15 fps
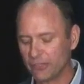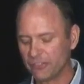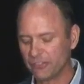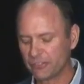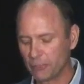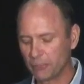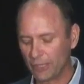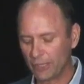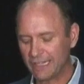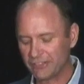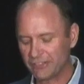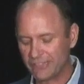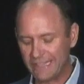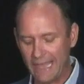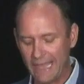supporting us
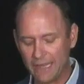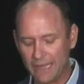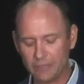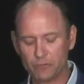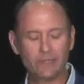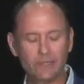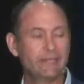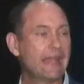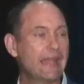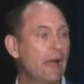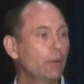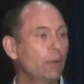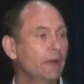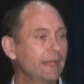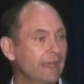again between now and